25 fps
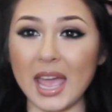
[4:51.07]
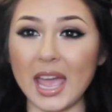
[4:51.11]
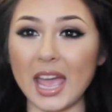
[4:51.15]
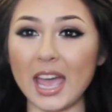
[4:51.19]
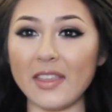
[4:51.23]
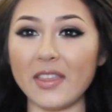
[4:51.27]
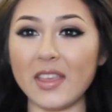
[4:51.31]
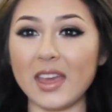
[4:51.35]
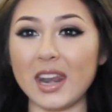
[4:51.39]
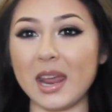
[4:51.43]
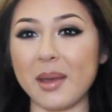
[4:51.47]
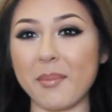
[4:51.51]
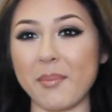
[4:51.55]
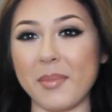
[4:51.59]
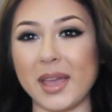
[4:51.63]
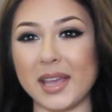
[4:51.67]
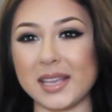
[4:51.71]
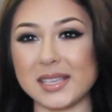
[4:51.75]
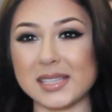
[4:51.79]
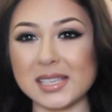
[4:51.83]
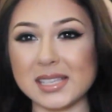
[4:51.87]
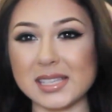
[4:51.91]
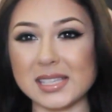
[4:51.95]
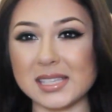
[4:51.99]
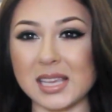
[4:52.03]
and then it
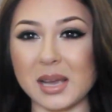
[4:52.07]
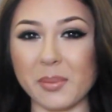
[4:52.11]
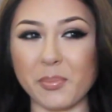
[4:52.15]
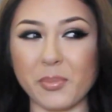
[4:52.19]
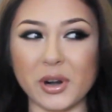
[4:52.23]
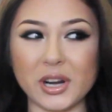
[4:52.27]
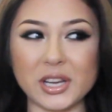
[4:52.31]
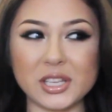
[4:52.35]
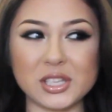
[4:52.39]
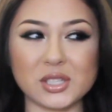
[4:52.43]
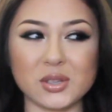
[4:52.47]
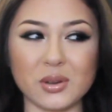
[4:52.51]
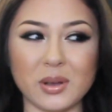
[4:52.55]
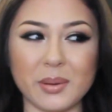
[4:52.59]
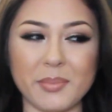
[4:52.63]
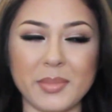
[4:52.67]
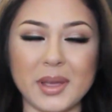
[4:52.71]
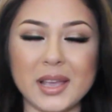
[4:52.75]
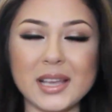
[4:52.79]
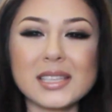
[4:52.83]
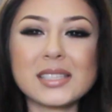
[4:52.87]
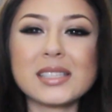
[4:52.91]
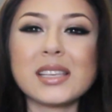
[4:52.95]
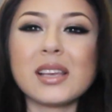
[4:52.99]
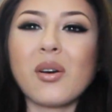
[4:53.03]
makes it separate, so it
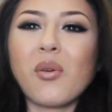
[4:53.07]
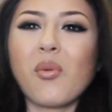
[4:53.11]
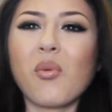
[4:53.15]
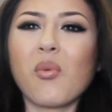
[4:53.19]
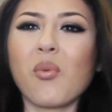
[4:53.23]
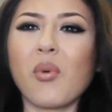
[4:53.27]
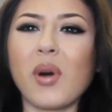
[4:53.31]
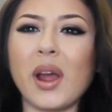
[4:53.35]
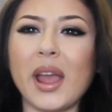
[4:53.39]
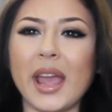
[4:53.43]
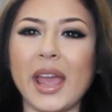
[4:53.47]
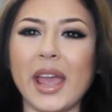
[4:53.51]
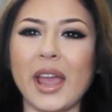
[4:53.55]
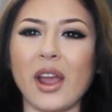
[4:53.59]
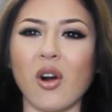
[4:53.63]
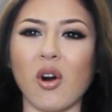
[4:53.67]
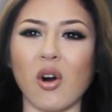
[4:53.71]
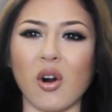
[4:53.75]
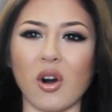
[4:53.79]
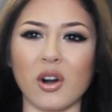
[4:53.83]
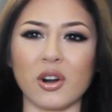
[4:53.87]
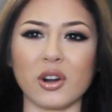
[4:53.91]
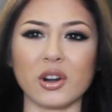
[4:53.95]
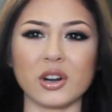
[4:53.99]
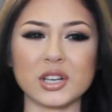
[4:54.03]
makes it way
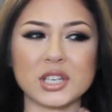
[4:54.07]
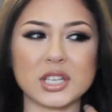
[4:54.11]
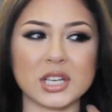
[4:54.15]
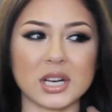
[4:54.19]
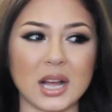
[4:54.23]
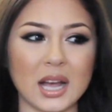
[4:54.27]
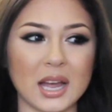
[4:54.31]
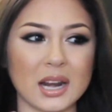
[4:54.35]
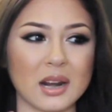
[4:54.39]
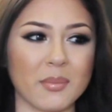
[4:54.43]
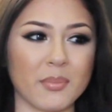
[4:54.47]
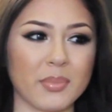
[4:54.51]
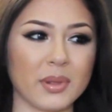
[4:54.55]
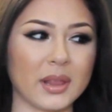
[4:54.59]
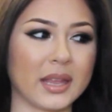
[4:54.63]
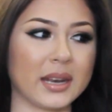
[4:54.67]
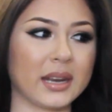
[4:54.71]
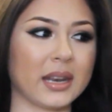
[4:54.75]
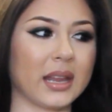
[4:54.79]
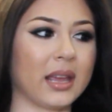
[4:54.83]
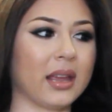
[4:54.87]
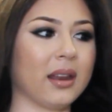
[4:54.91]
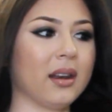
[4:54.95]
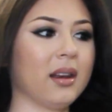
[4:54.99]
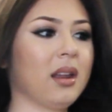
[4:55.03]
harder to kind of
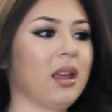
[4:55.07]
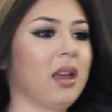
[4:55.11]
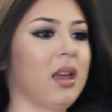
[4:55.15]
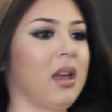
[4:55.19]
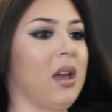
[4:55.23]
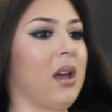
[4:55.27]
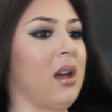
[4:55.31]
blend in.